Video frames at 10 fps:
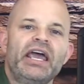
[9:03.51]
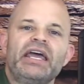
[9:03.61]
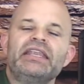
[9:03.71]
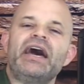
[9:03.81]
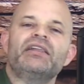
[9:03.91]

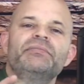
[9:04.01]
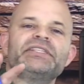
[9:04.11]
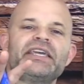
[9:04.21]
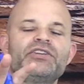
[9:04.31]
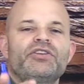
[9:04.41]
And now let me
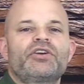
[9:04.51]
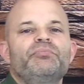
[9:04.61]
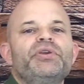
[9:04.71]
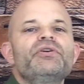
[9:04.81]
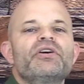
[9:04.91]
take you to the
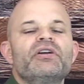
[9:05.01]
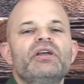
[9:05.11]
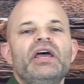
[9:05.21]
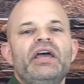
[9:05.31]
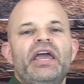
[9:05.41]

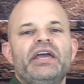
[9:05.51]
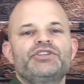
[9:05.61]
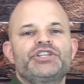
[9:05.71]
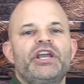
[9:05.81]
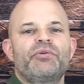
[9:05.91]
computer and
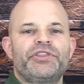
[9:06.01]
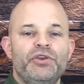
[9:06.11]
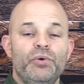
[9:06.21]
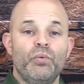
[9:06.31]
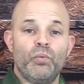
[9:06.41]
share with
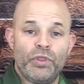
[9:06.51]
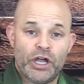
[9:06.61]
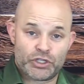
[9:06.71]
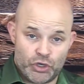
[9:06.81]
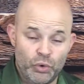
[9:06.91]
you
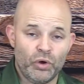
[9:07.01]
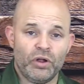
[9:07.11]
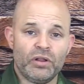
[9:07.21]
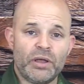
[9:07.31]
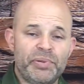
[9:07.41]
a
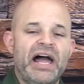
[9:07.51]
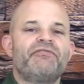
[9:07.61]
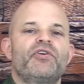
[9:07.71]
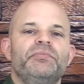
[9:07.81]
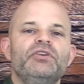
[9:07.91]
tool, a
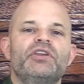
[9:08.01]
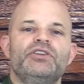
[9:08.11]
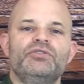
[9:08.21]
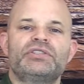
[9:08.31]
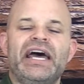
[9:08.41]
platform that you can
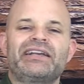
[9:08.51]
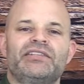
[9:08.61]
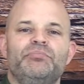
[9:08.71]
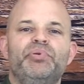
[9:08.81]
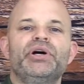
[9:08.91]
use to
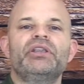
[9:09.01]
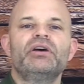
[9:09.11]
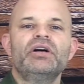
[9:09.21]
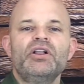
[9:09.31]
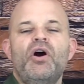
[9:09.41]
actually put
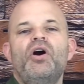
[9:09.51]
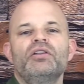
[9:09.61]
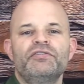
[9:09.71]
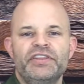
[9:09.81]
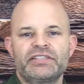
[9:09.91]

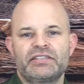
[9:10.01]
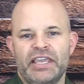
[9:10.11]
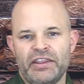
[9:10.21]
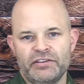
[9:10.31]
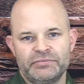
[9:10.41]
all of this
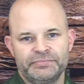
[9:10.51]
together.